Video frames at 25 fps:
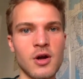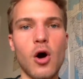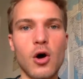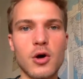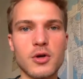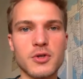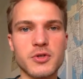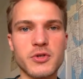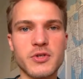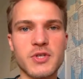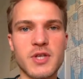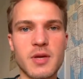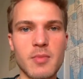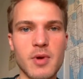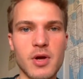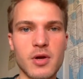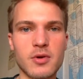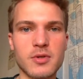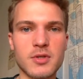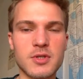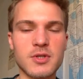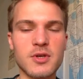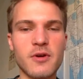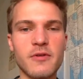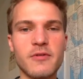also
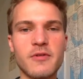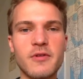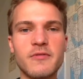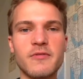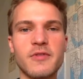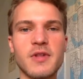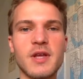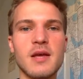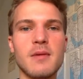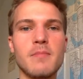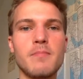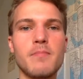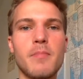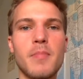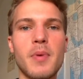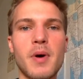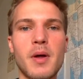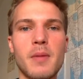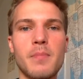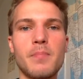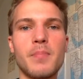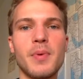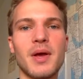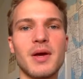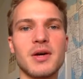semi-conservatively,
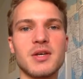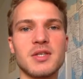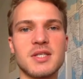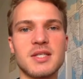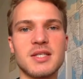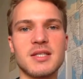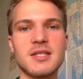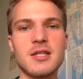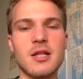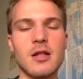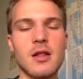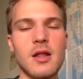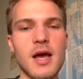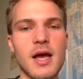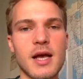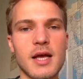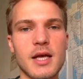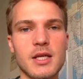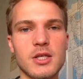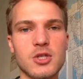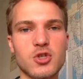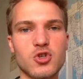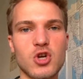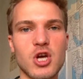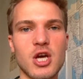but because it's the lagging
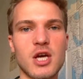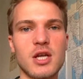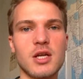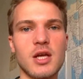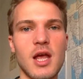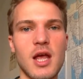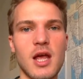strand,